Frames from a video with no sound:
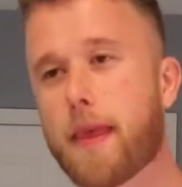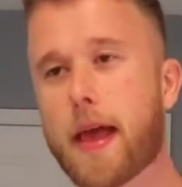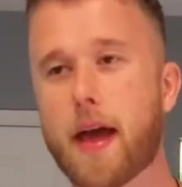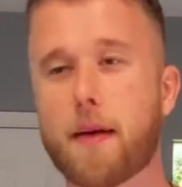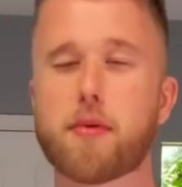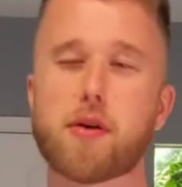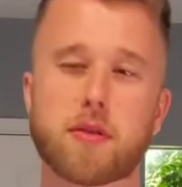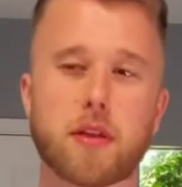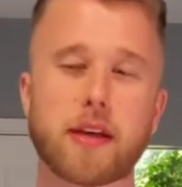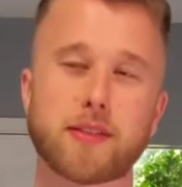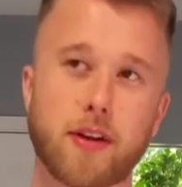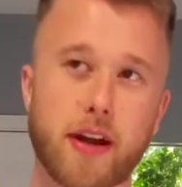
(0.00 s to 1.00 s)
Both
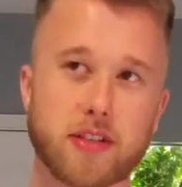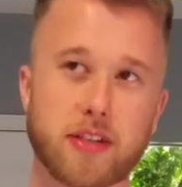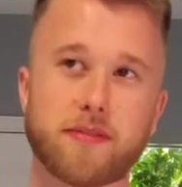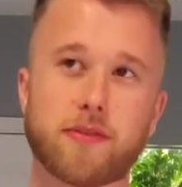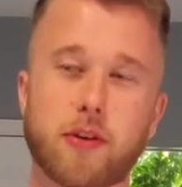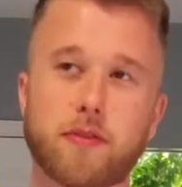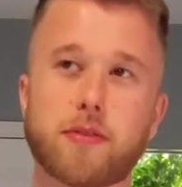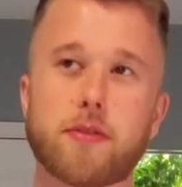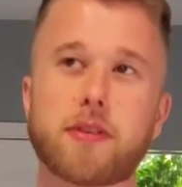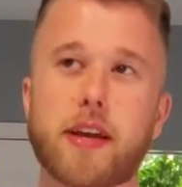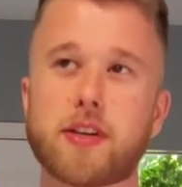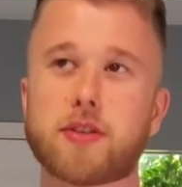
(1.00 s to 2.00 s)
legs are actually involved in
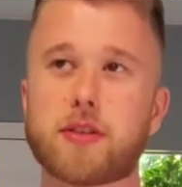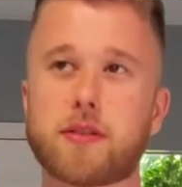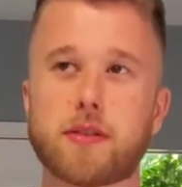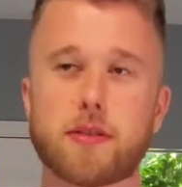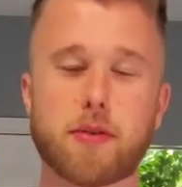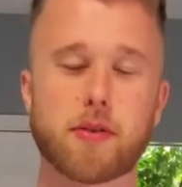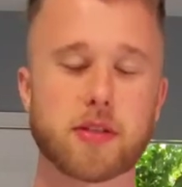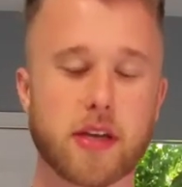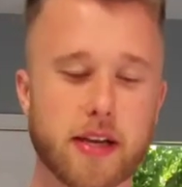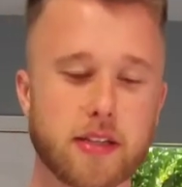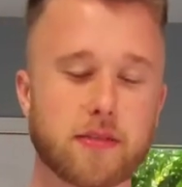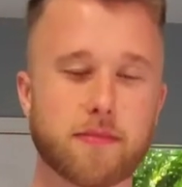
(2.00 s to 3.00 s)
rotation to both
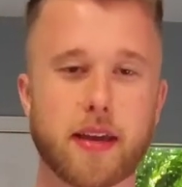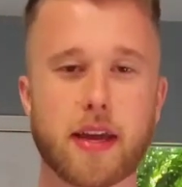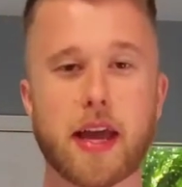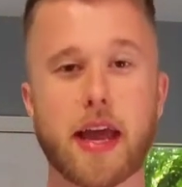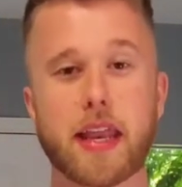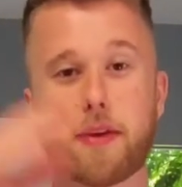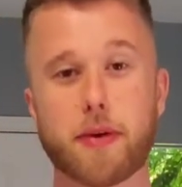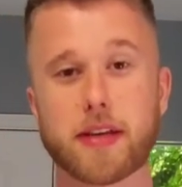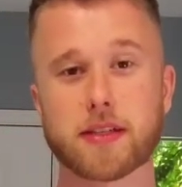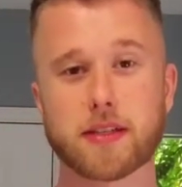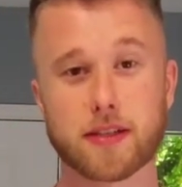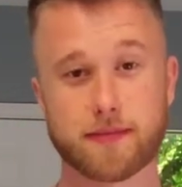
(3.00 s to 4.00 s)
sides.
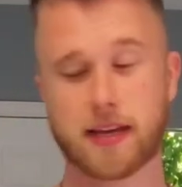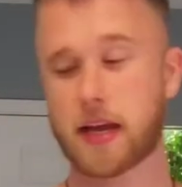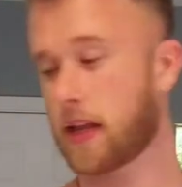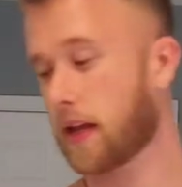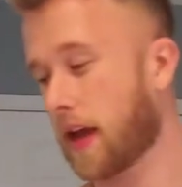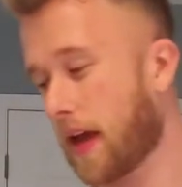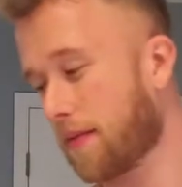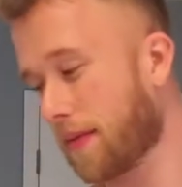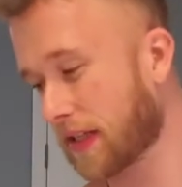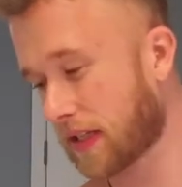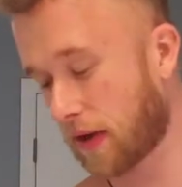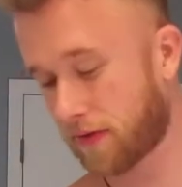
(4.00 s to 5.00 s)
Anyways, getting ahead of
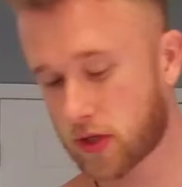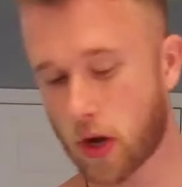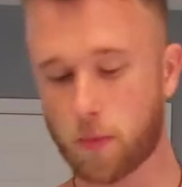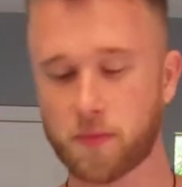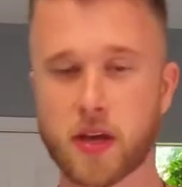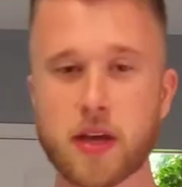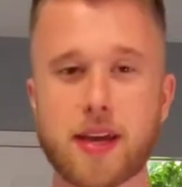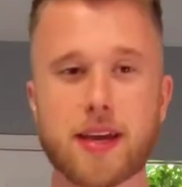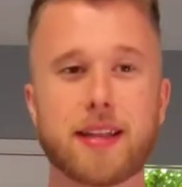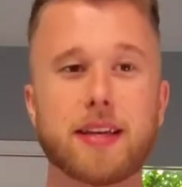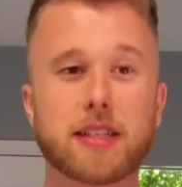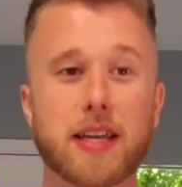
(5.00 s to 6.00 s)
myself. So
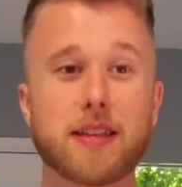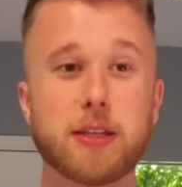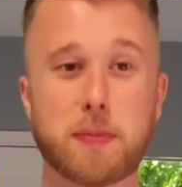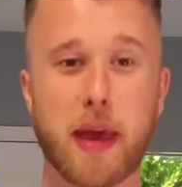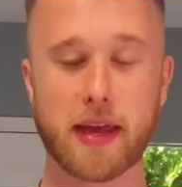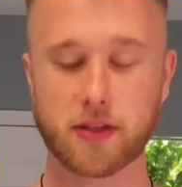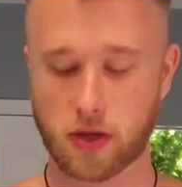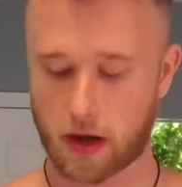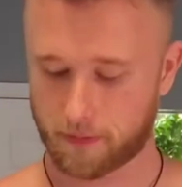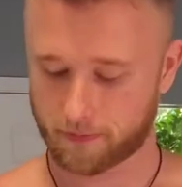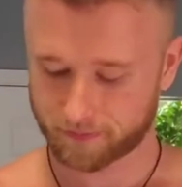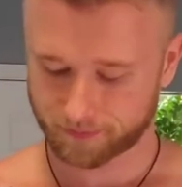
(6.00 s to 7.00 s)
let's get these bands
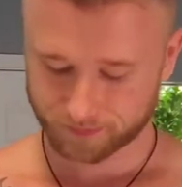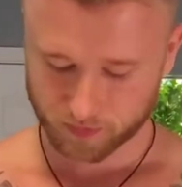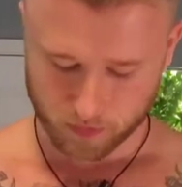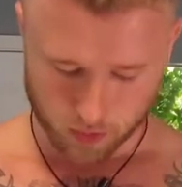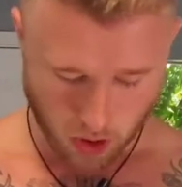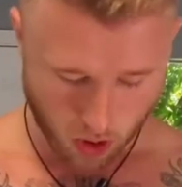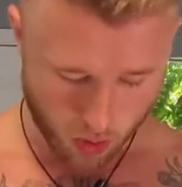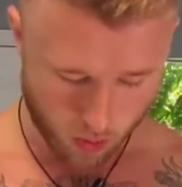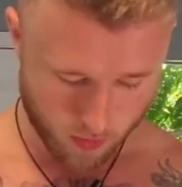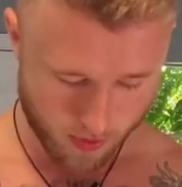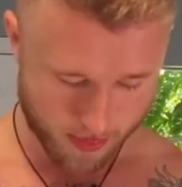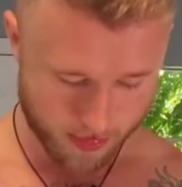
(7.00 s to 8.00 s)
on.
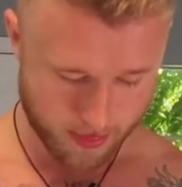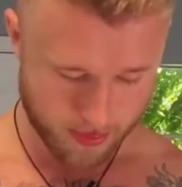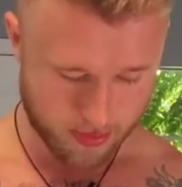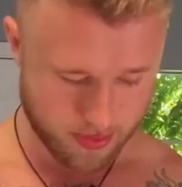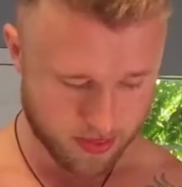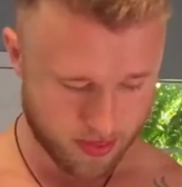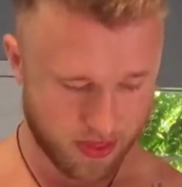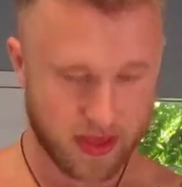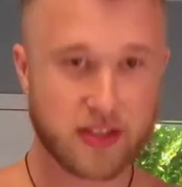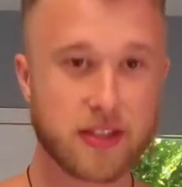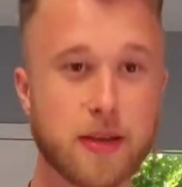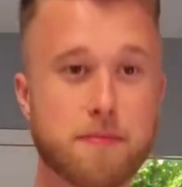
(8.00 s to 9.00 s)
So
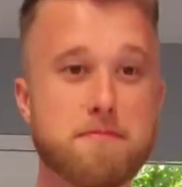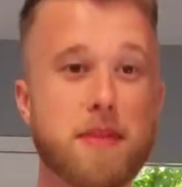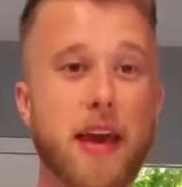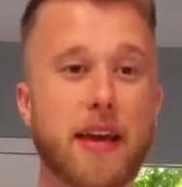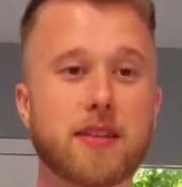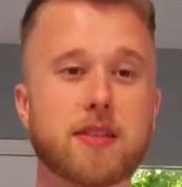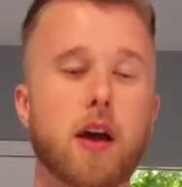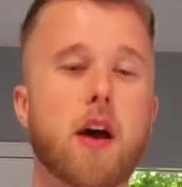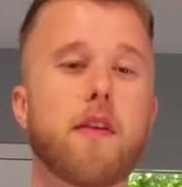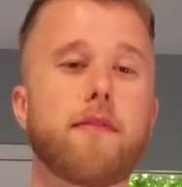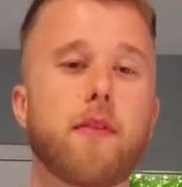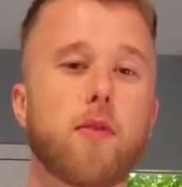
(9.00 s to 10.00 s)
this is a mix
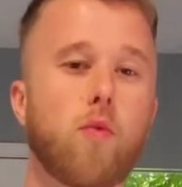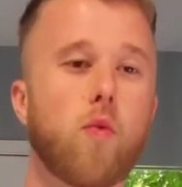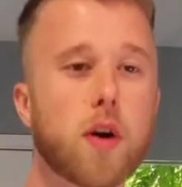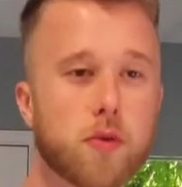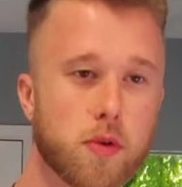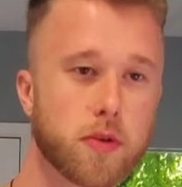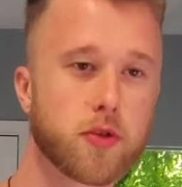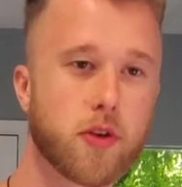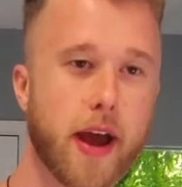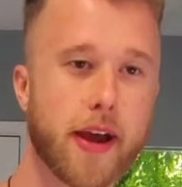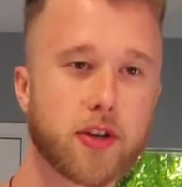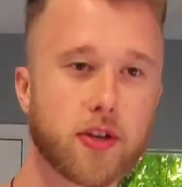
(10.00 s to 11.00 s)
of one
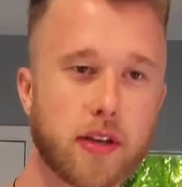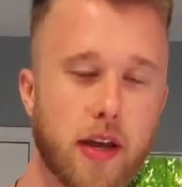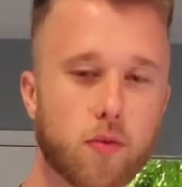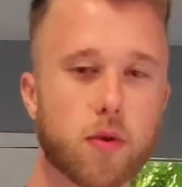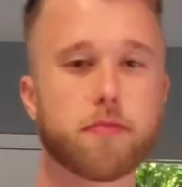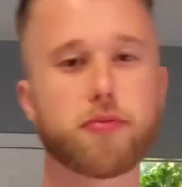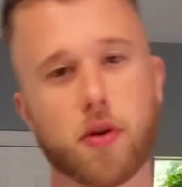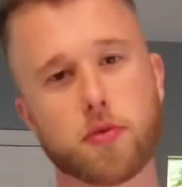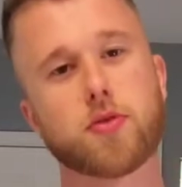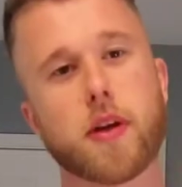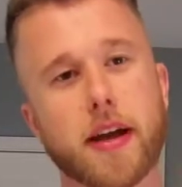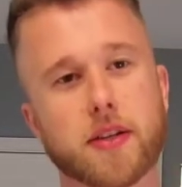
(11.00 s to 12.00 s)
rotraction and one
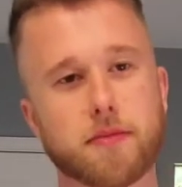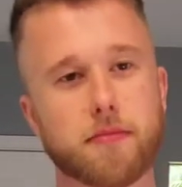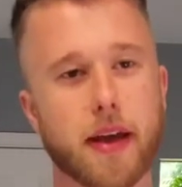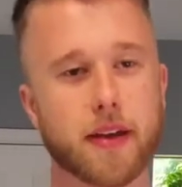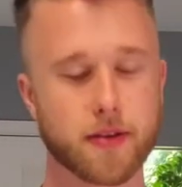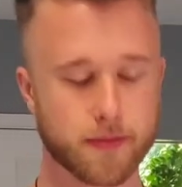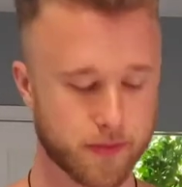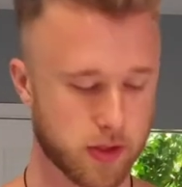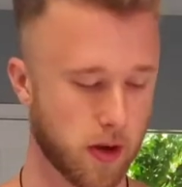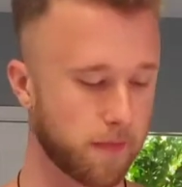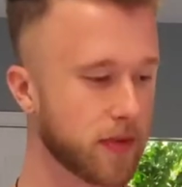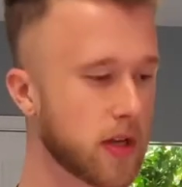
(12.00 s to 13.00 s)
protraction band.
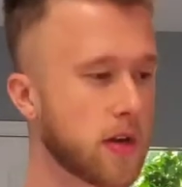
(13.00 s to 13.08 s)
So